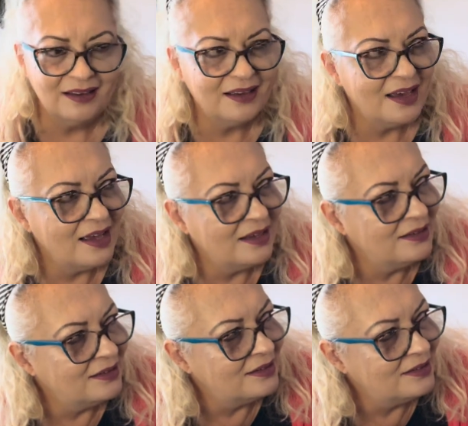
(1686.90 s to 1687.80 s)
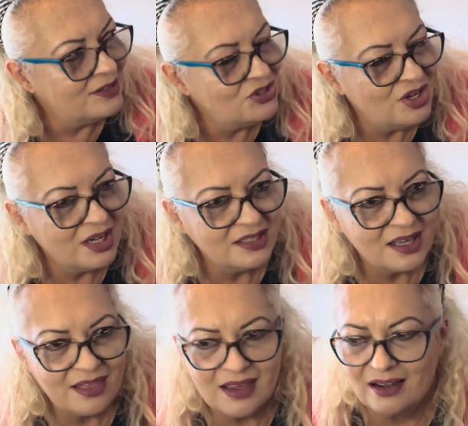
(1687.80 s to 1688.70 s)
And the chickens,
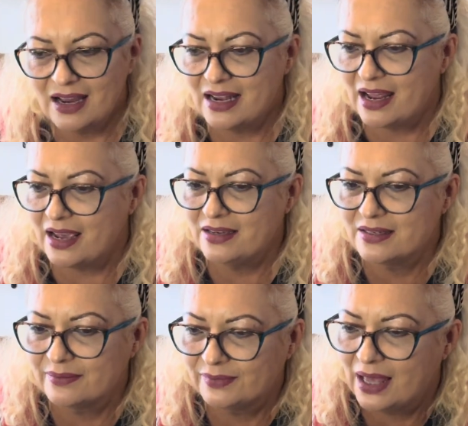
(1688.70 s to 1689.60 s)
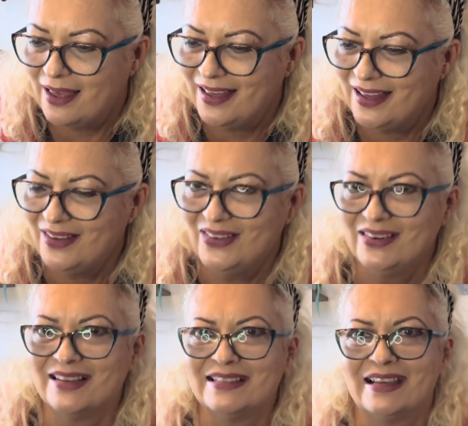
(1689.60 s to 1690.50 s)
I think, laid eggs
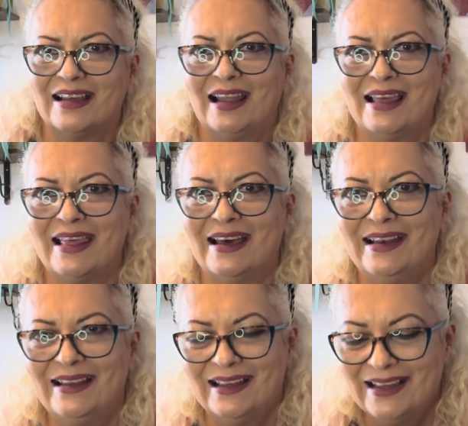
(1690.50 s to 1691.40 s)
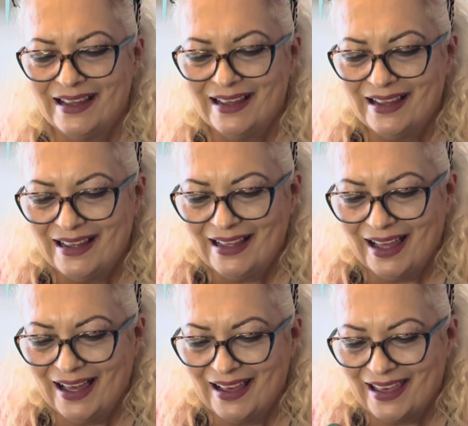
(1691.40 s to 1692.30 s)
because they get like that.
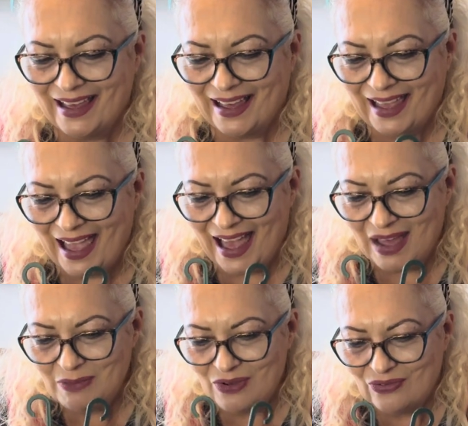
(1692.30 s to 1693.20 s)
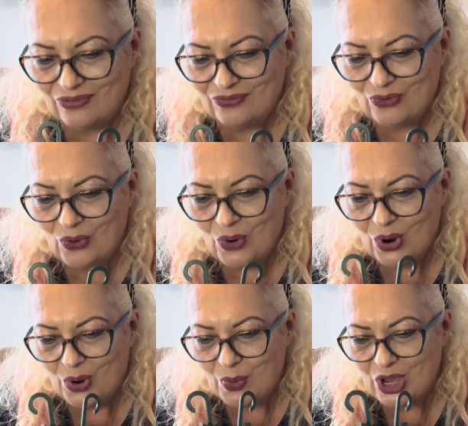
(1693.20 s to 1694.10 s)
Okay, and
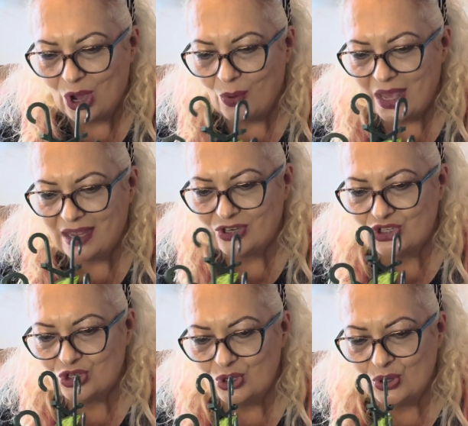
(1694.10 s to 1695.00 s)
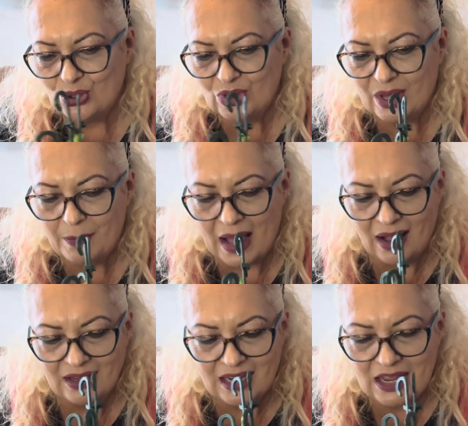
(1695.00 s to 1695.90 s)
before we go into the
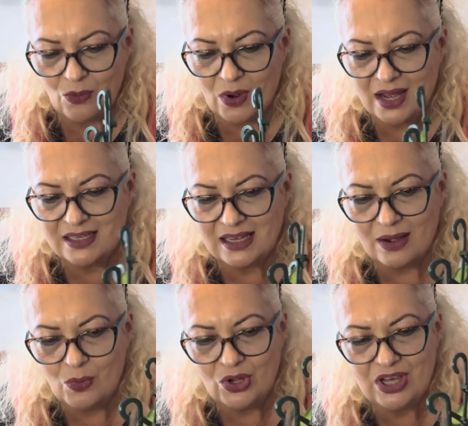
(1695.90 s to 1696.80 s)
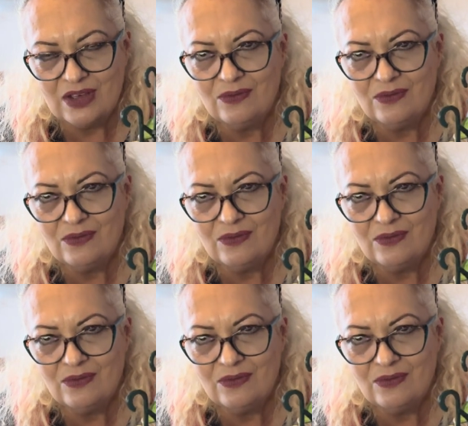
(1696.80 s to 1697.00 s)
balcony ones, I will